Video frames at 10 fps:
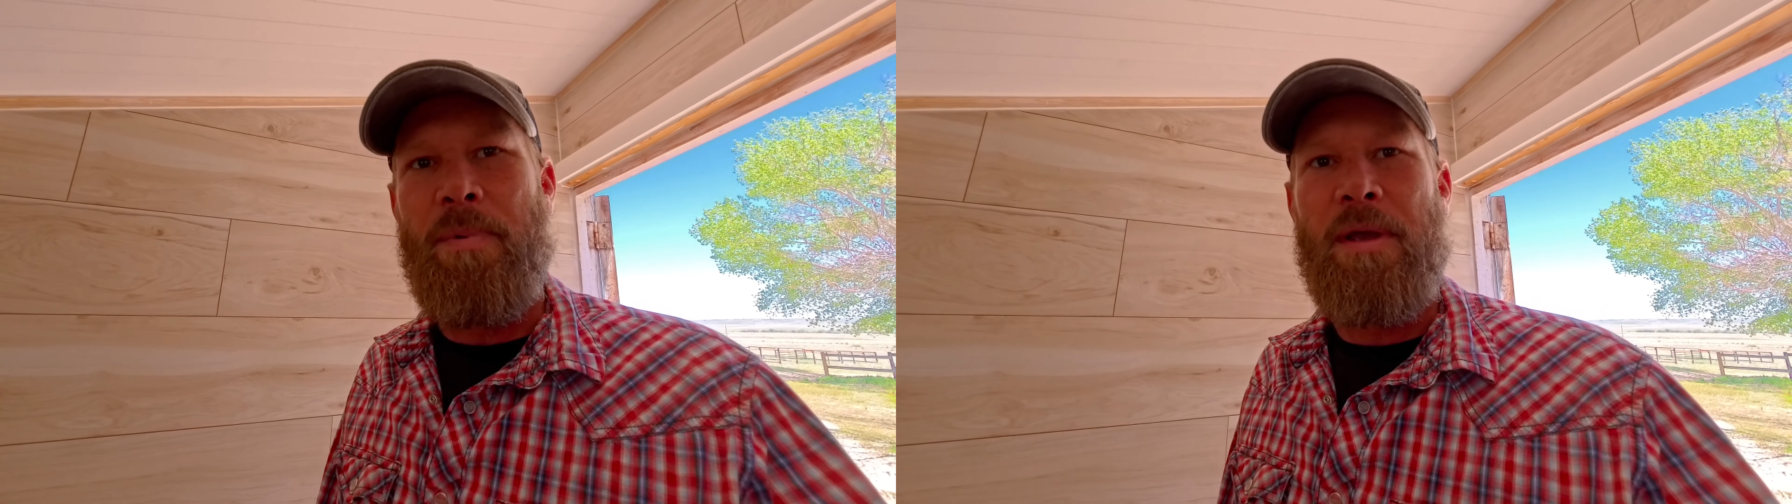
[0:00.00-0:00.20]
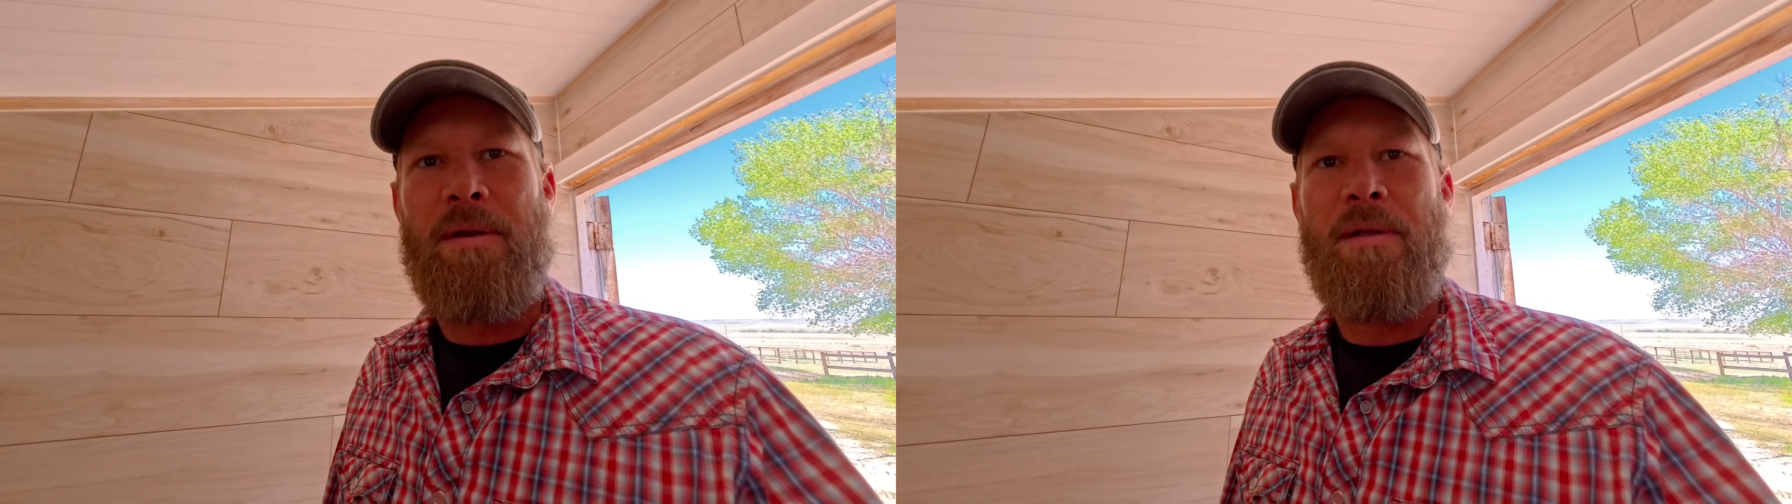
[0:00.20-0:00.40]

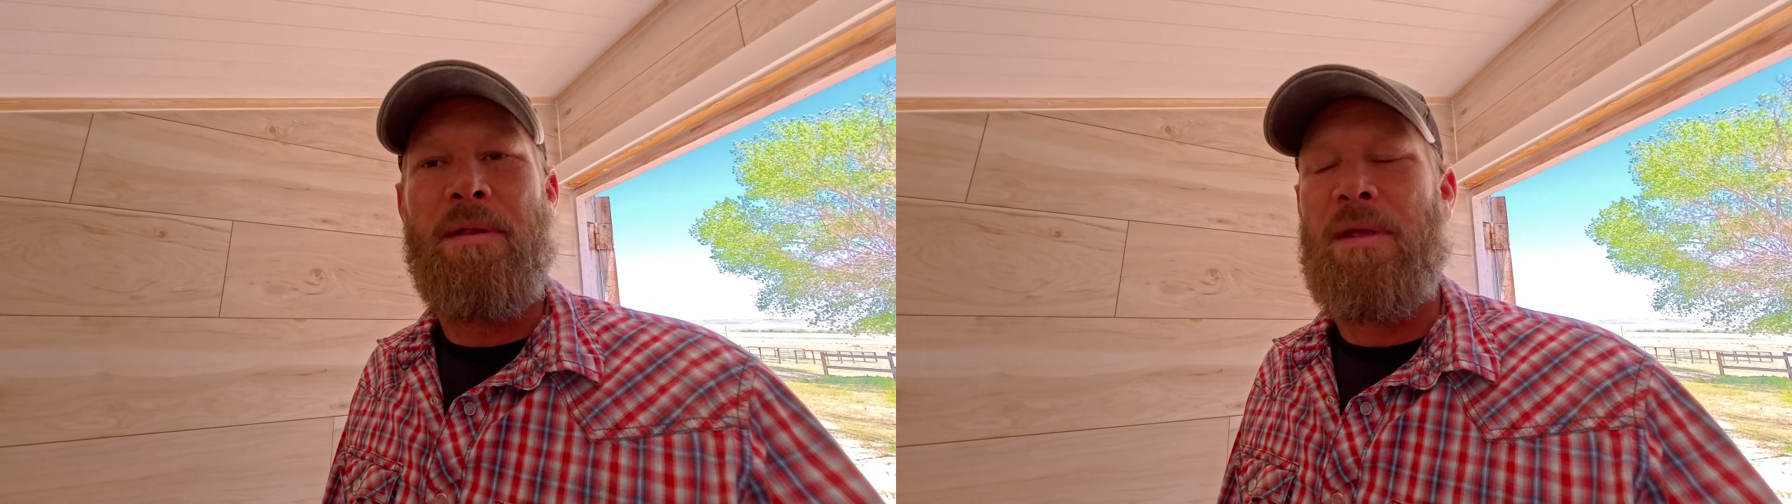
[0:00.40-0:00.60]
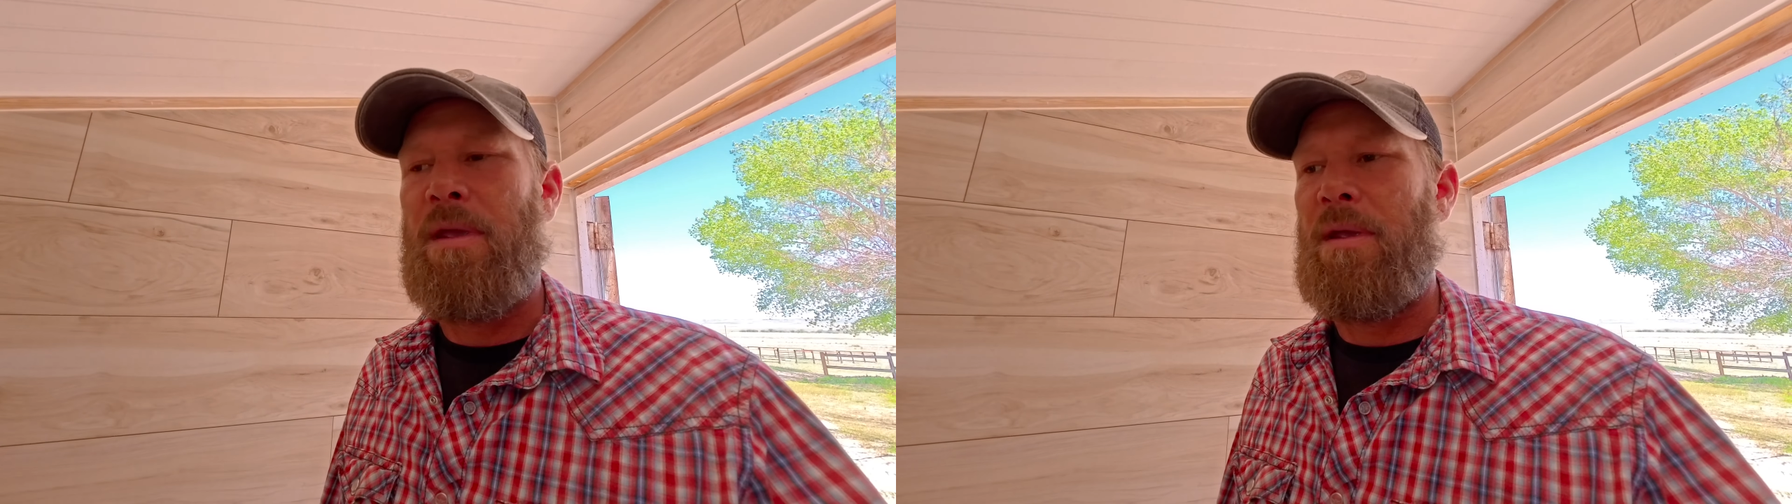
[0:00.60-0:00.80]
bin
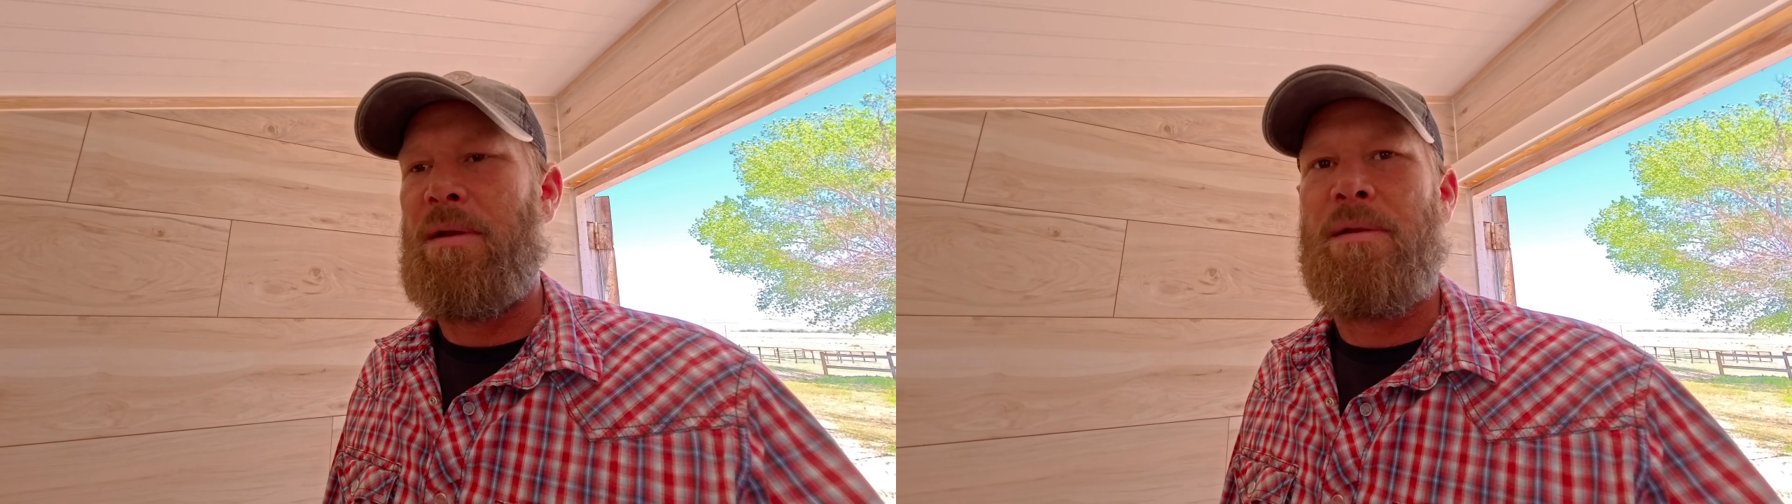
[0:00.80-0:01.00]
clean,